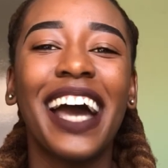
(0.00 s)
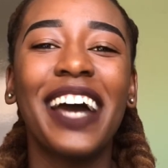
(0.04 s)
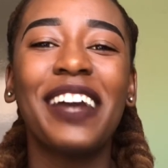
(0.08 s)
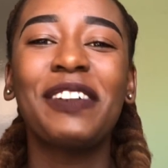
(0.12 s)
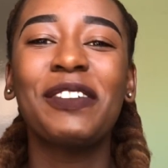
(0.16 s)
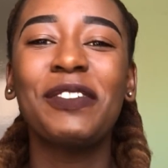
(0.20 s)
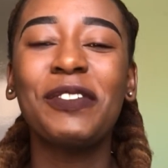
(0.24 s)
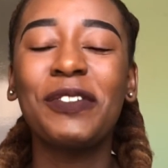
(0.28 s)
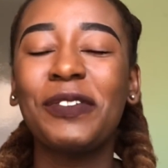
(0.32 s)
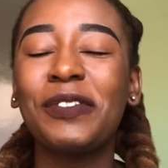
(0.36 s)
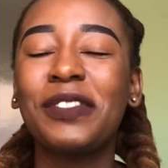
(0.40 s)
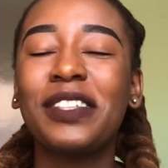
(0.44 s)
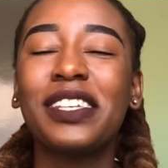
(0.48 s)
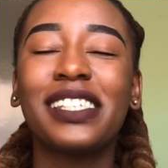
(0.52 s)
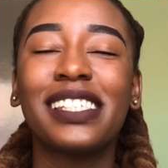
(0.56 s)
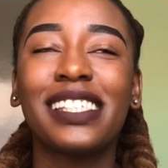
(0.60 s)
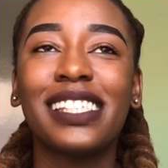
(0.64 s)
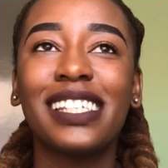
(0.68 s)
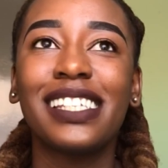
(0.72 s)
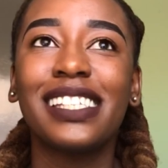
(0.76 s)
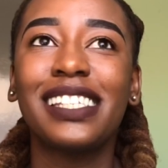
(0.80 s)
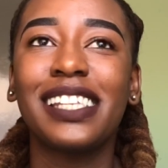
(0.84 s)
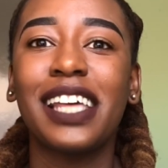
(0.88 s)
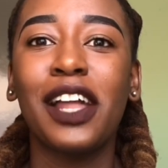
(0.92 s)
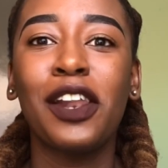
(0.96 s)
don't know,
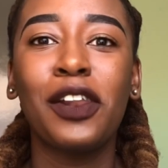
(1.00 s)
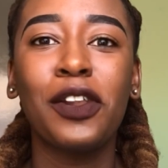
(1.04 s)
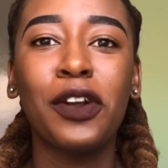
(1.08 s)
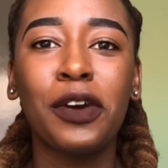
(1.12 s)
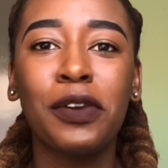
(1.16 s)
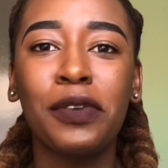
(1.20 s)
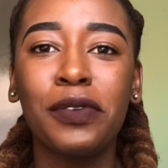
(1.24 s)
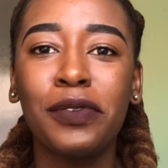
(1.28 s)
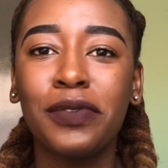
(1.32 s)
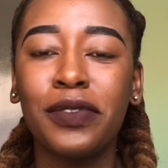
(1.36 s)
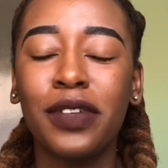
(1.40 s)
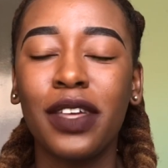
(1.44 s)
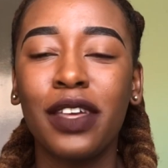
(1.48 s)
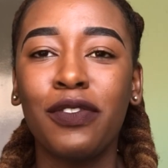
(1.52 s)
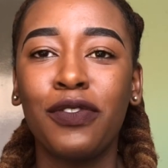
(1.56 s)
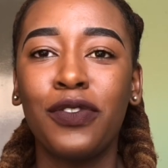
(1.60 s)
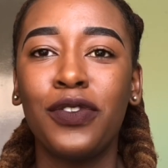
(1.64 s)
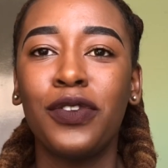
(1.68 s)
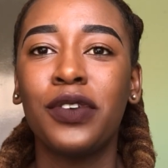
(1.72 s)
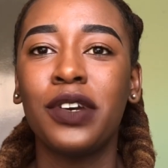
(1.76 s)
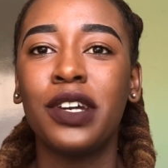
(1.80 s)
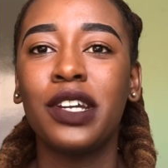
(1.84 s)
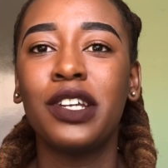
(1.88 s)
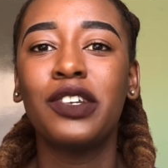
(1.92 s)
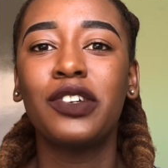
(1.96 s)
there's a lot of, if
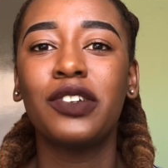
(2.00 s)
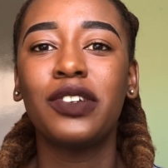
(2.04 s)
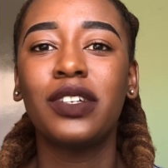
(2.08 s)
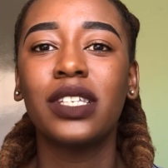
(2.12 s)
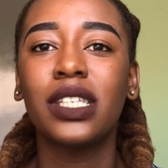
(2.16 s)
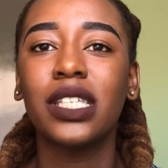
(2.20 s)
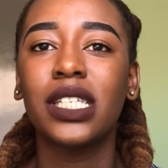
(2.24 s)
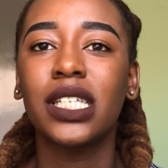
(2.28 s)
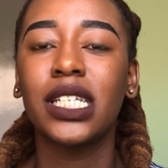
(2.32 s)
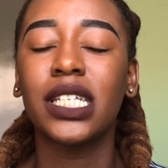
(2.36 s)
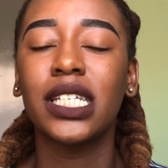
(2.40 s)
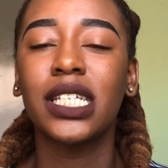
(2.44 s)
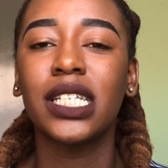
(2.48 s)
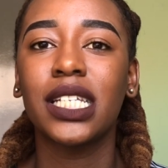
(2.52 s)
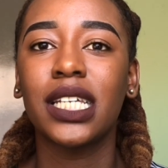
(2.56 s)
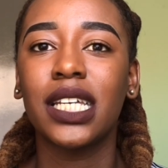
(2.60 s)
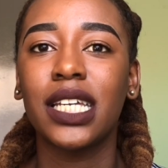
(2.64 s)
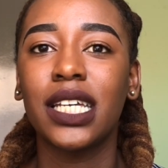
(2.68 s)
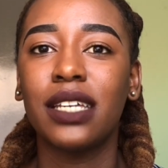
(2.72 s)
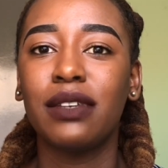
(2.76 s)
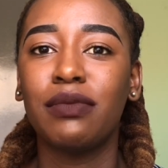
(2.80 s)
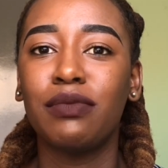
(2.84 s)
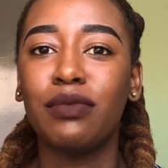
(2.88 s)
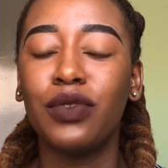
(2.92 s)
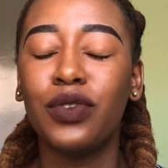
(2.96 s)
you're interested
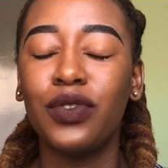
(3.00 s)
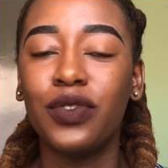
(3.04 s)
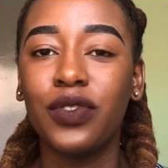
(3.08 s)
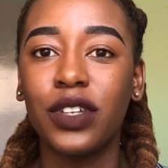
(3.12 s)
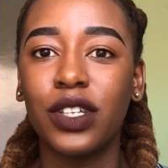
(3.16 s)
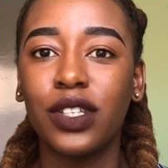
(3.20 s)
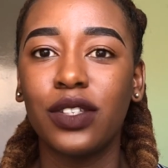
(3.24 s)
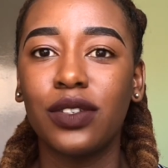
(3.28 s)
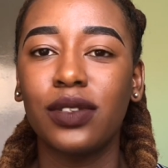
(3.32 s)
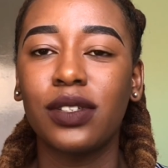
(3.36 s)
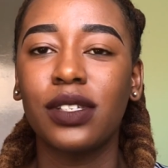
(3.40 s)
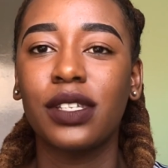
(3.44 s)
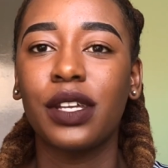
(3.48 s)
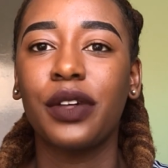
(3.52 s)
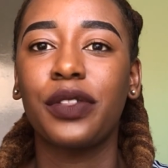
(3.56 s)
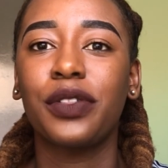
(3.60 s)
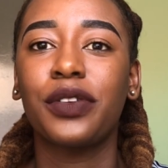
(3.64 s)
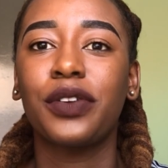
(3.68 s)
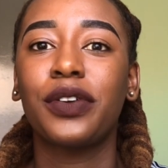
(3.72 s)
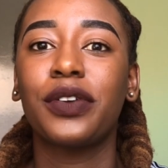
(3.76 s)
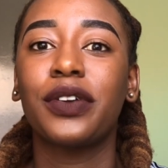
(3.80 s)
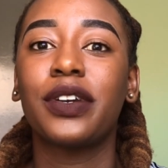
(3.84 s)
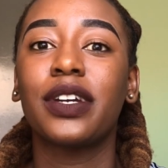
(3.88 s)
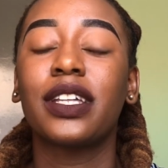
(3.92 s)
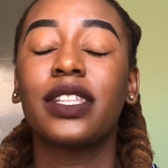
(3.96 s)
in moving to
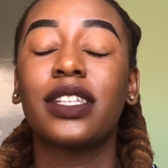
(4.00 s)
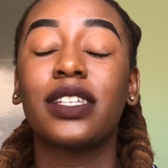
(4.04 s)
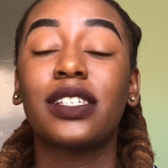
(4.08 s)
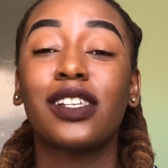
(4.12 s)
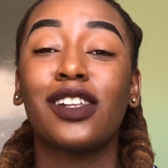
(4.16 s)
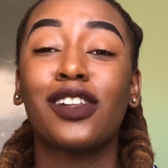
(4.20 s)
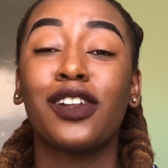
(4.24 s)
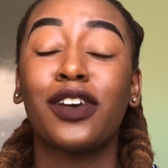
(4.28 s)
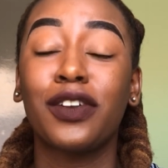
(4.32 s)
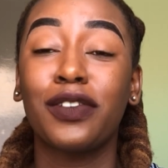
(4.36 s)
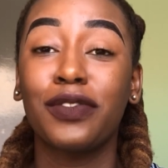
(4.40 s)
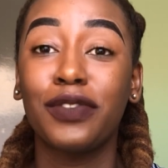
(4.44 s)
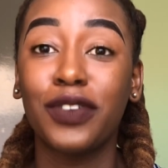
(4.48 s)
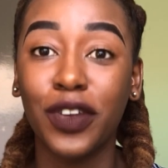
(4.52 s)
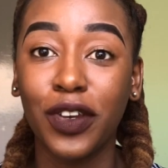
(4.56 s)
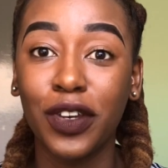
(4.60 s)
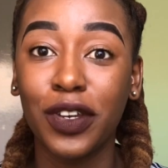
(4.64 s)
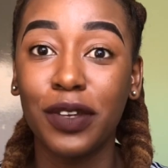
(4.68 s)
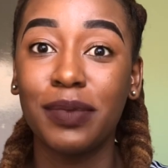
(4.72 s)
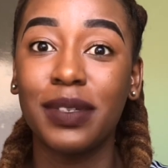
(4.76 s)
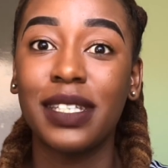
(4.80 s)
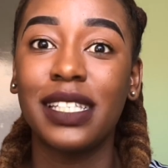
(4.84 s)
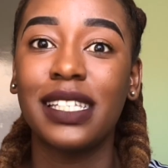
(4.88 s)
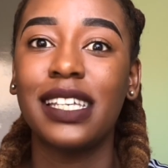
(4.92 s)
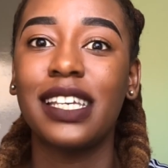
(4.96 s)
South Korea, there's a lot of
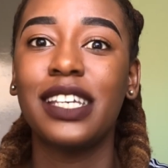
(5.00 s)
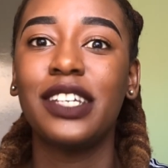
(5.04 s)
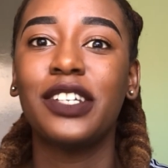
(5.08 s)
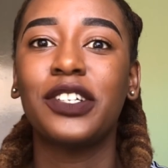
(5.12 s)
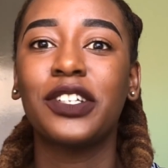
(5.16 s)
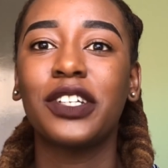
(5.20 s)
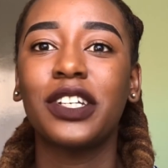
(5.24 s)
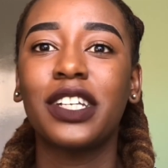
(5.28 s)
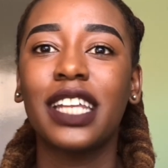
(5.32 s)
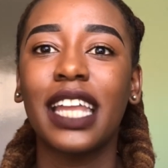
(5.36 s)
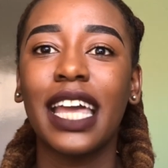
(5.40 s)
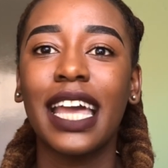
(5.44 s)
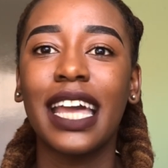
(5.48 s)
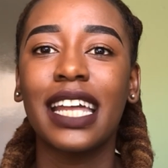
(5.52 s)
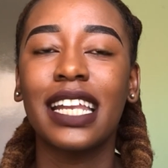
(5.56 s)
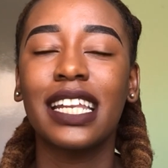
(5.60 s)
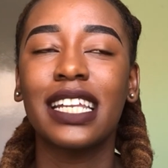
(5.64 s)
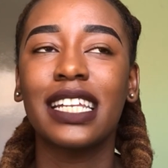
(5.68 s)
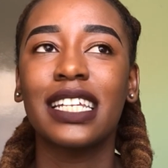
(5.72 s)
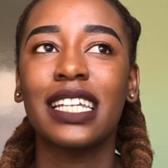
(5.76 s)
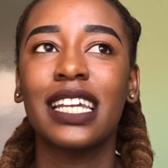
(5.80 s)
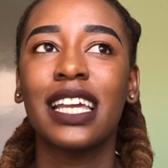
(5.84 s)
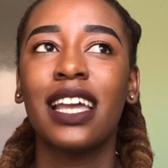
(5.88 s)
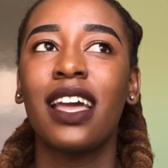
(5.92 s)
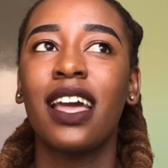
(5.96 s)
documentation,
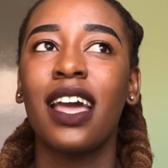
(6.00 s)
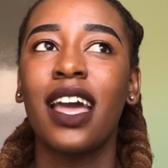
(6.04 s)
and